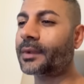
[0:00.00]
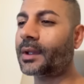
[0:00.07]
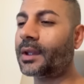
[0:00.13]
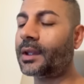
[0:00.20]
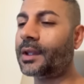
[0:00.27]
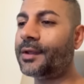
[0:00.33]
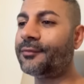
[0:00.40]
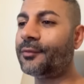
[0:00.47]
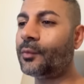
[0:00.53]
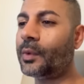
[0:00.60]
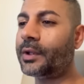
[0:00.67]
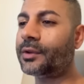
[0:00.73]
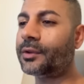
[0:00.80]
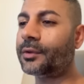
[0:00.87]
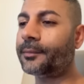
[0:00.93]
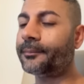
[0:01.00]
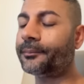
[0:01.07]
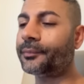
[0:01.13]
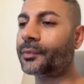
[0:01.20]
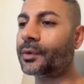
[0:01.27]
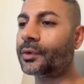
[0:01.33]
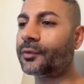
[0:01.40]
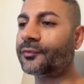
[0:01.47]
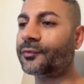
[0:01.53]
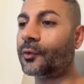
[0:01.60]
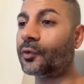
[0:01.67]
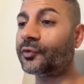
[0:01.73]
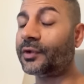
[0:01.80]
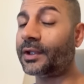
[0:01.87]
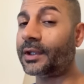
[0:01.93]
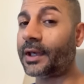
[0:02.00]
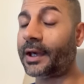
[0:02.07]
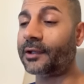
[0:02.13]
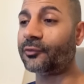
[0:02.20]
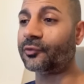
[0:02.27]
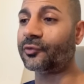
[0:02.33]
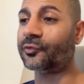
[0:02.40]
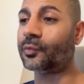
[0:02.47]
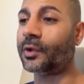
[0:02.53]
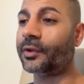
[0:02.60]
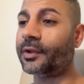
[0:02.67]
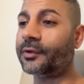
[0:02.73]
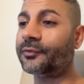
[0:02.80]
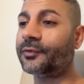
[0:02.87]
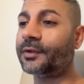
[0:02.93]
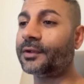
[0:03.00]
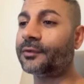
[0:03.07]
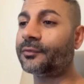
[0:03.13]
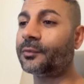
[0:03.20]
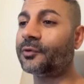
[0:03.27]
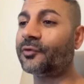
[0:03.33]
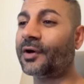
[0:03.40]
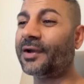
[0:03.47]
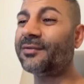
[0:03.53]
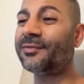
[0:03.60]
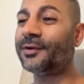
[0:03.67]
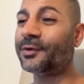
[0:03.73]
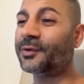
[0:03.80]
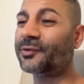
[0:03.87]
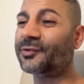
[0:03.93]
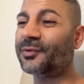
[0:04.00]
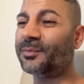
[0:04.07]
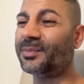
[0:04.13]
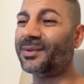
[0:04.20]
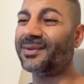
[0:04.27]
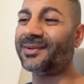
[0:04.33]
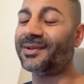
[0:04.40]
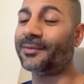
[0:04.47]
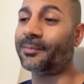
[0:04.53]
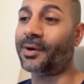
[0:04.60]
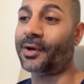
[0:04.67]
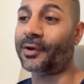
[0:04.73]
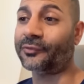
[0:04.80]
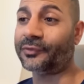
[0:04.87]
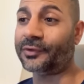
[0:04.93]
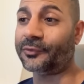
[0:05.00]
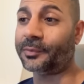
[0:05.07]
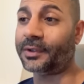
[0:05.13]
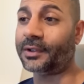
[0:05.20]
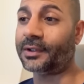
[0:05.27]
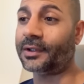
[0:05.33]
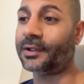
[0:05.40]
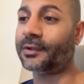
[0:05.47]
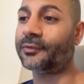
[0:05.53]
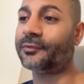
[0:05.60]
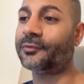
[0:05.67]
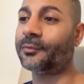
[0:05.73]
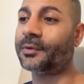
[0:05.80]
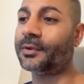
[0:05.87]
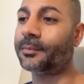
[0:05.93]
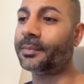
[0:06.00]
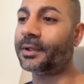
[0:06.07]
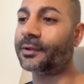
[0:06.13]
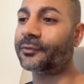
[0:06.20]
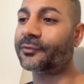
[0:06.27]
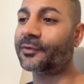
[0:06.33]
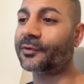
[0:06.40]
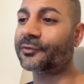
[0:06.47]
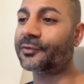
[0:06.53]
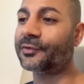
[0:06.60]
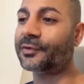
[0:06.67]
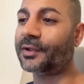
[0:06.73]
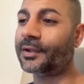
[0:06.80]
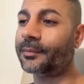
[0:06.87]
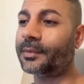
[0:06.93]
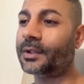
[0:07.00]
even with the 14 gauge, which is what this is, which I feel it should be, personally speaking, it should be the biggest suction tip.